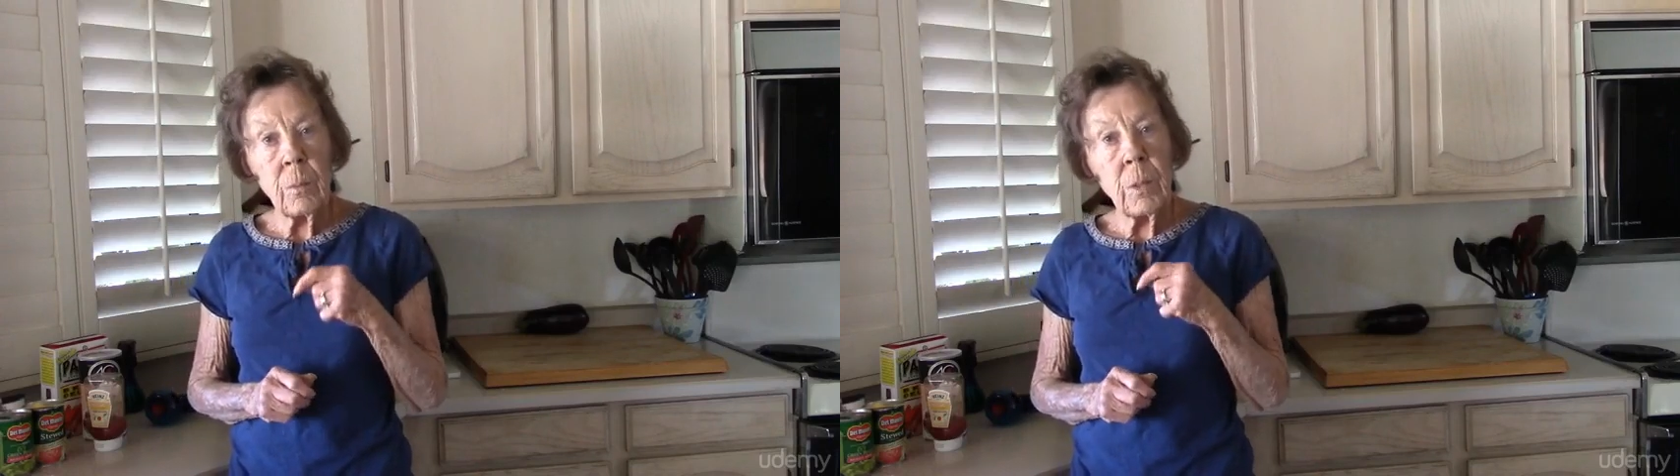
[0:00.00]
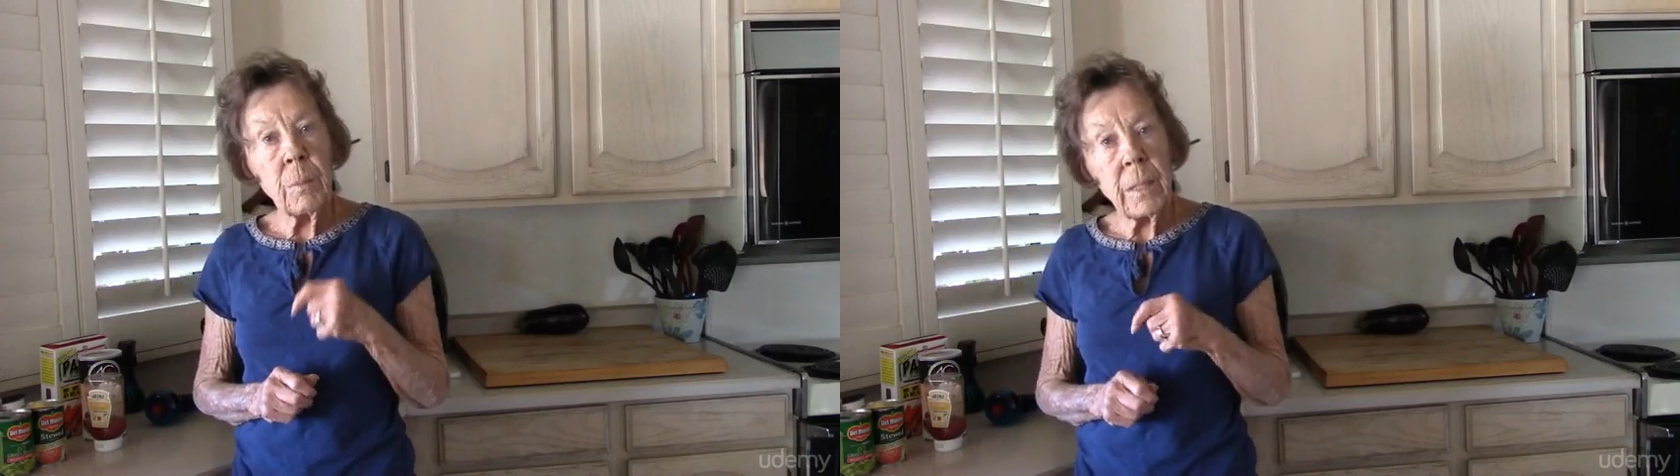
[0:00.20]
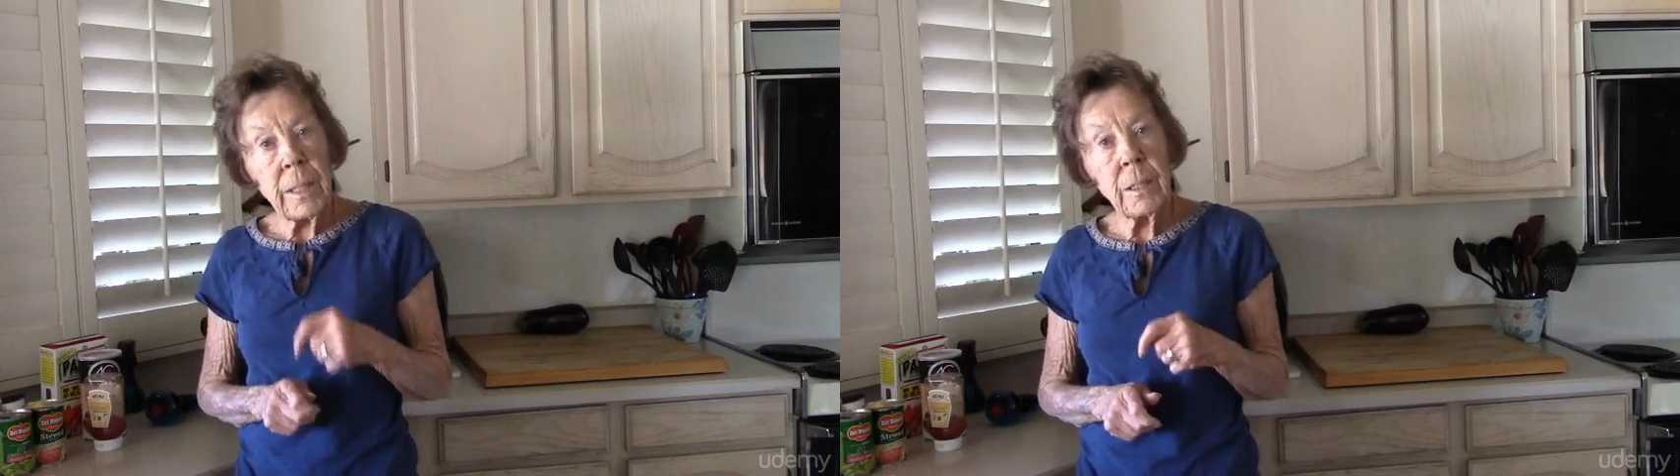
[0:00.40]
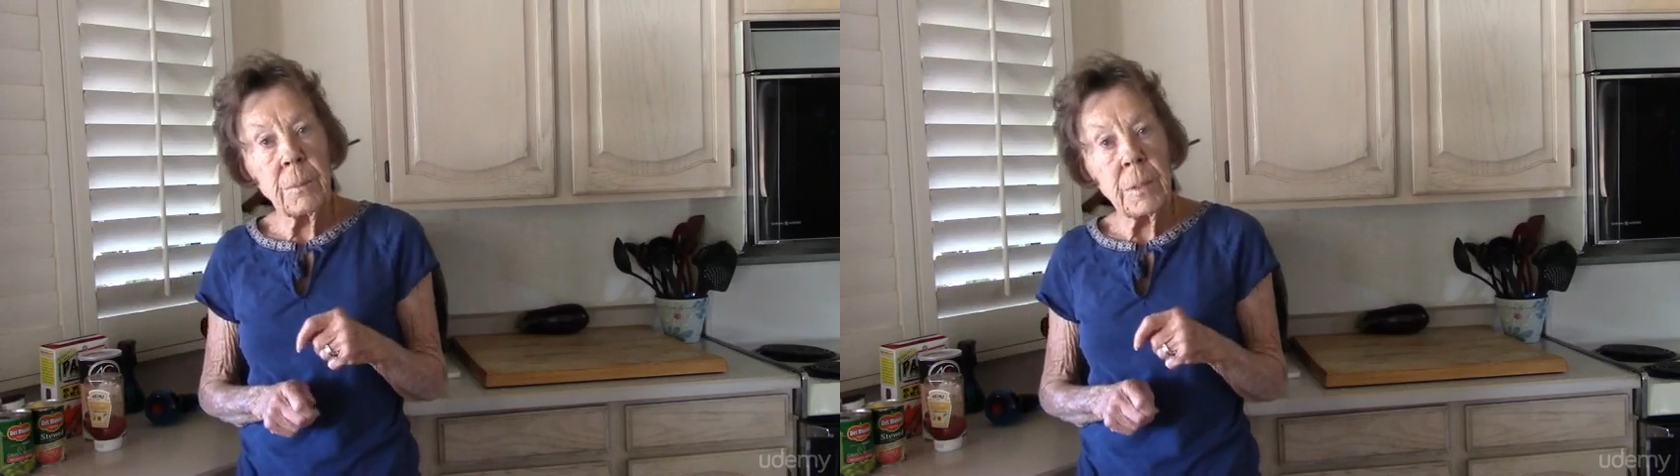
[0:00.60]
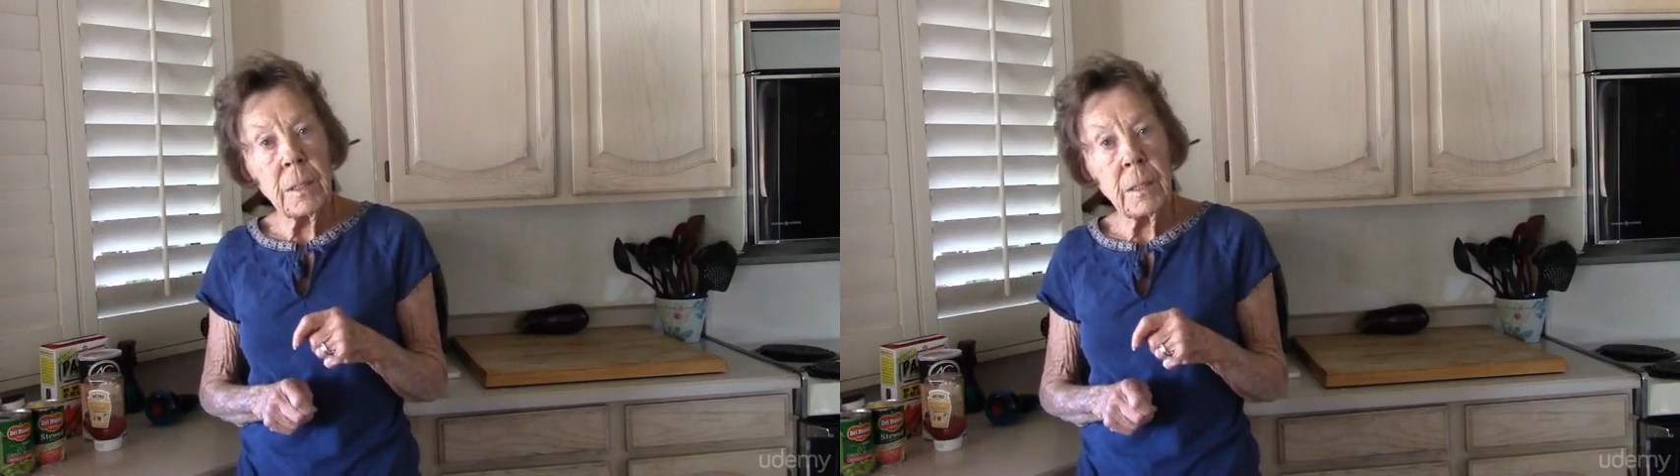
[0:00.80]

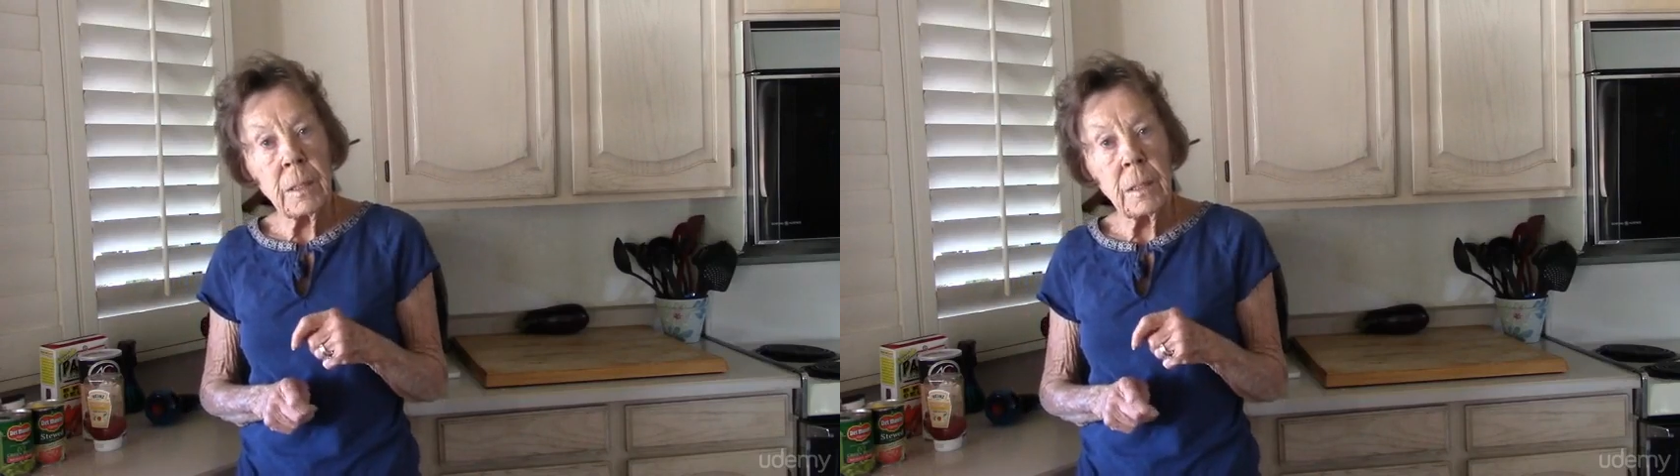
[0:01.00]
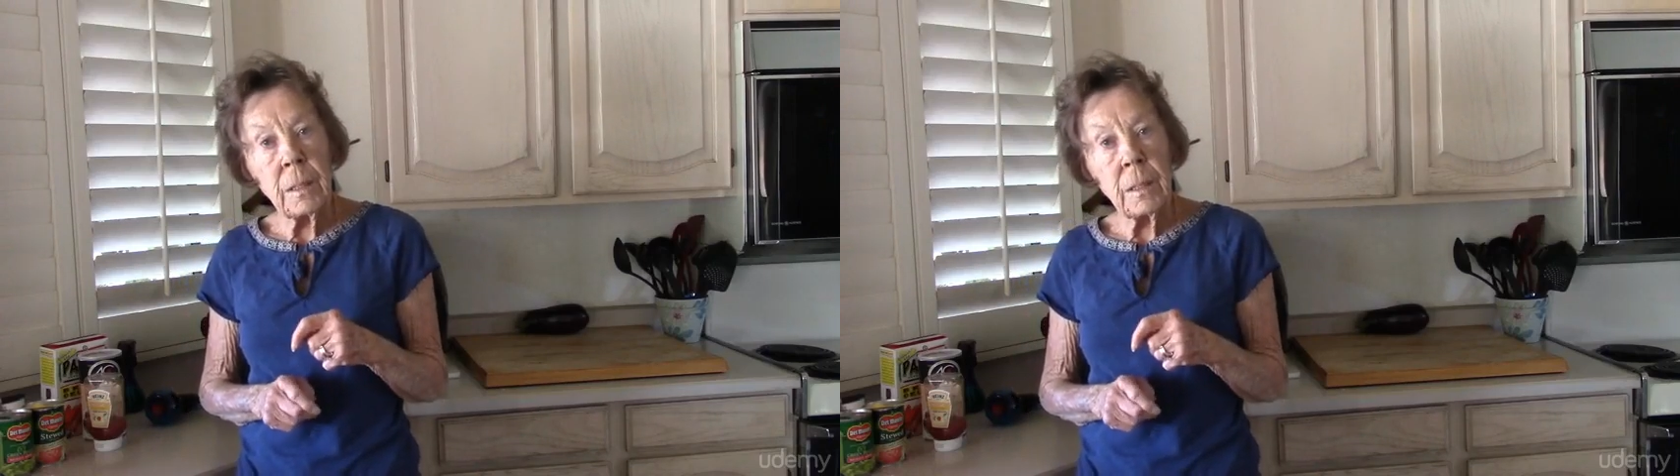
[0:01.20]
replacements.